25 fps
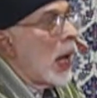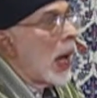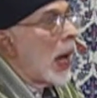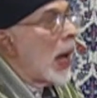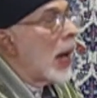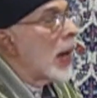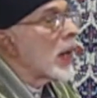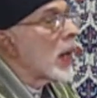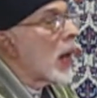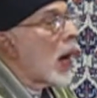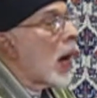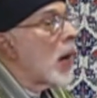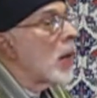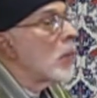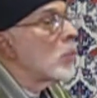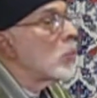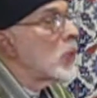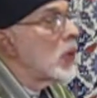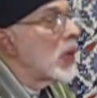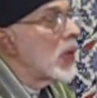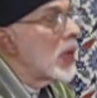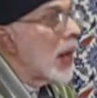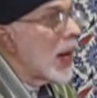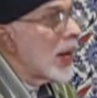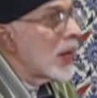And
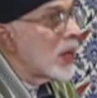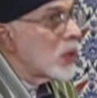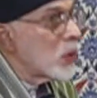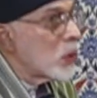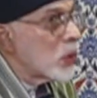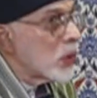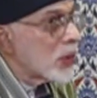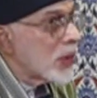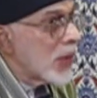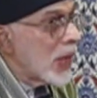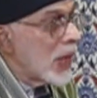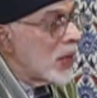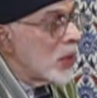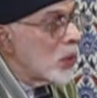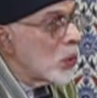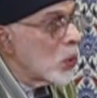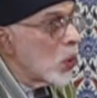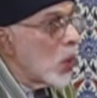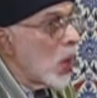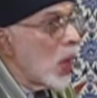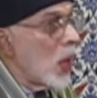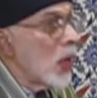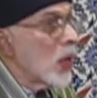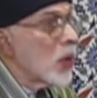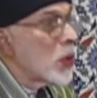I'm delighted to tell you,
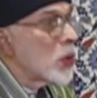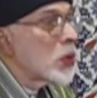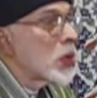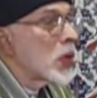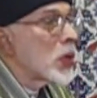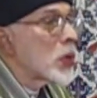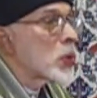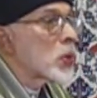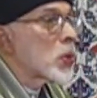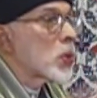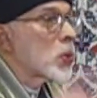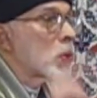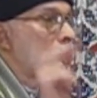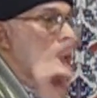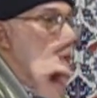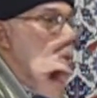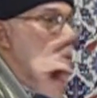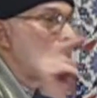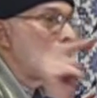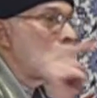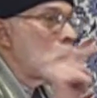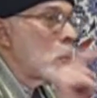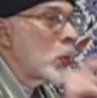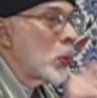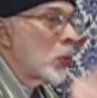just
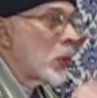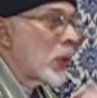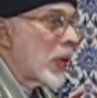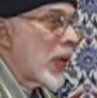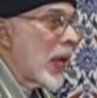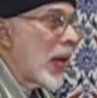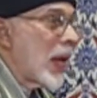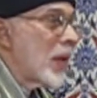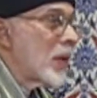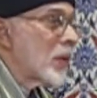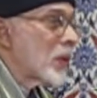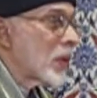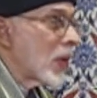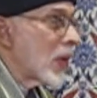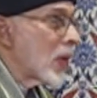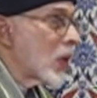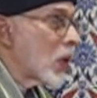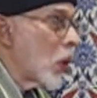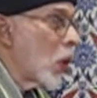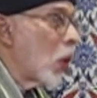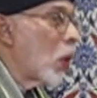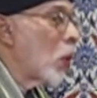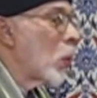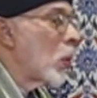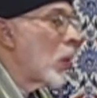2 days
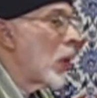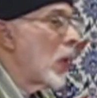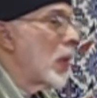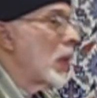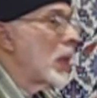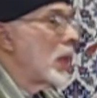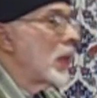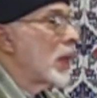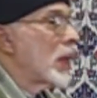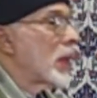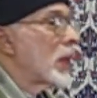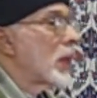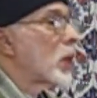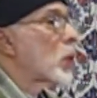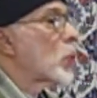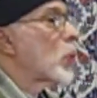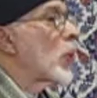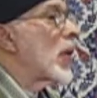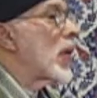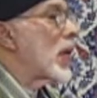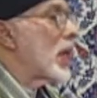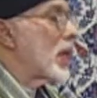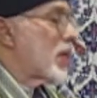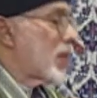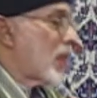ago, the
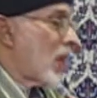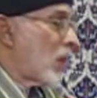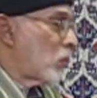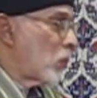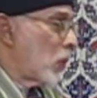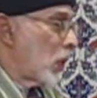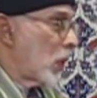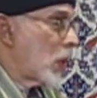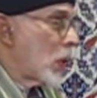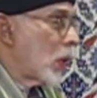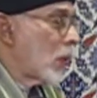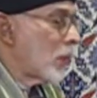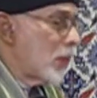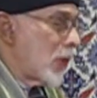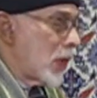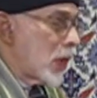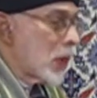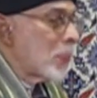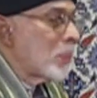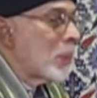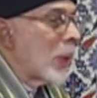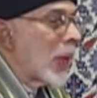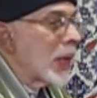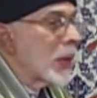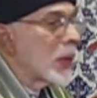27th of
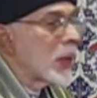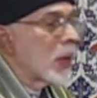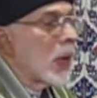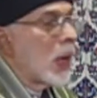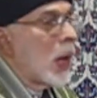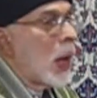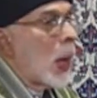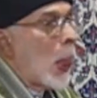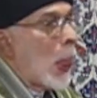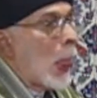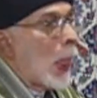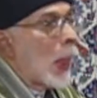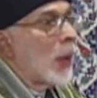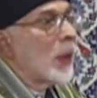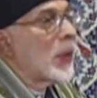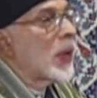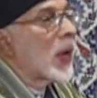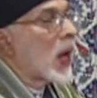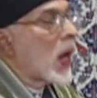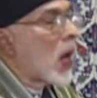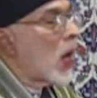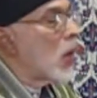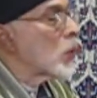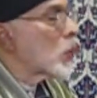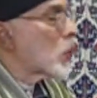this month,
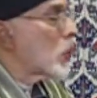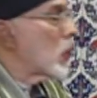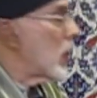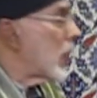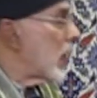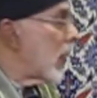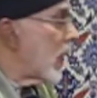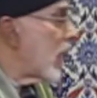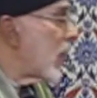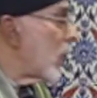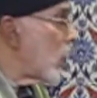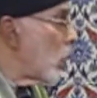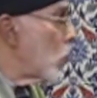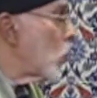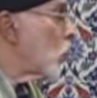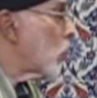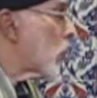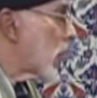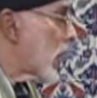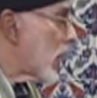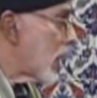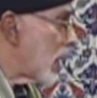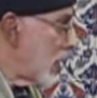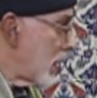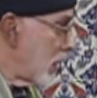the council did a
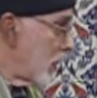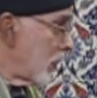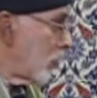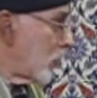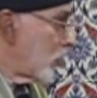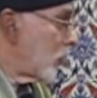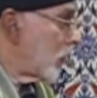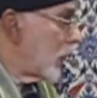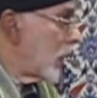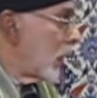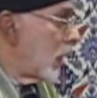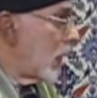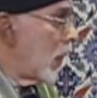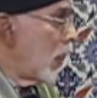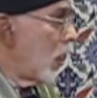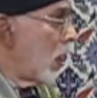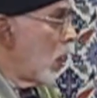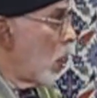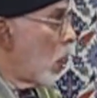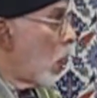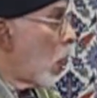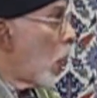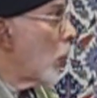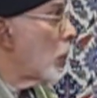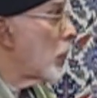U-turn
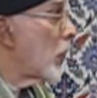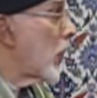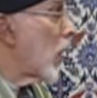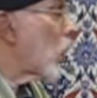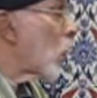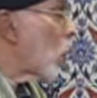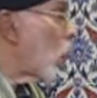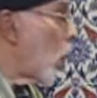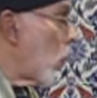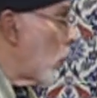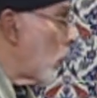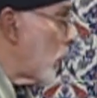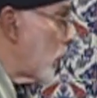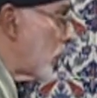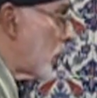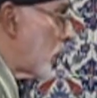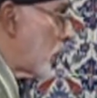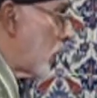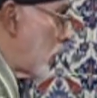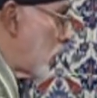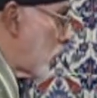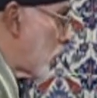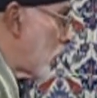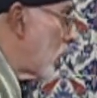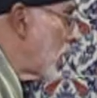on their own
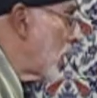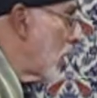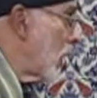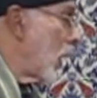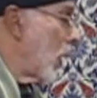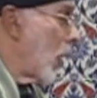decision.